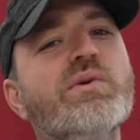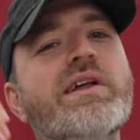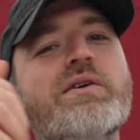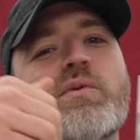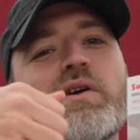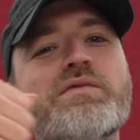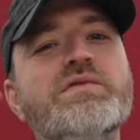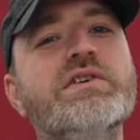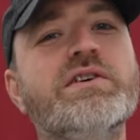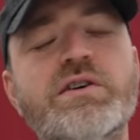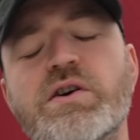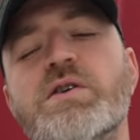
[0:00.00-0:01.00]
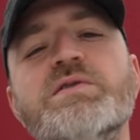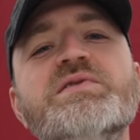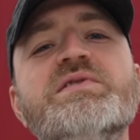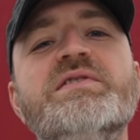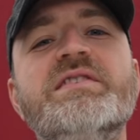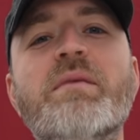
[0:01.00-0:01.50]
we're like, what if the
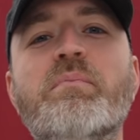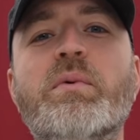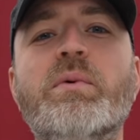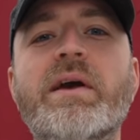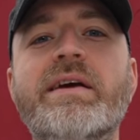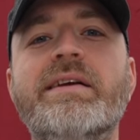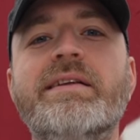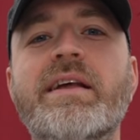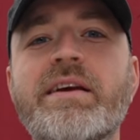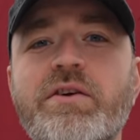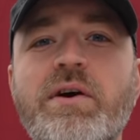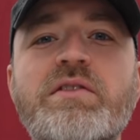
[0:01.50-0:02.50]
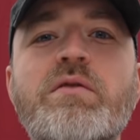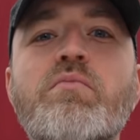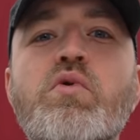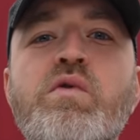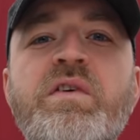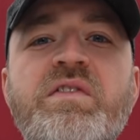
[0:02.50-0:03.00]
curtain's separated like you're at the
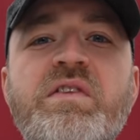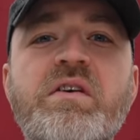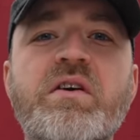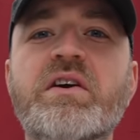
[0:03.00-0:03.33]
movie theater?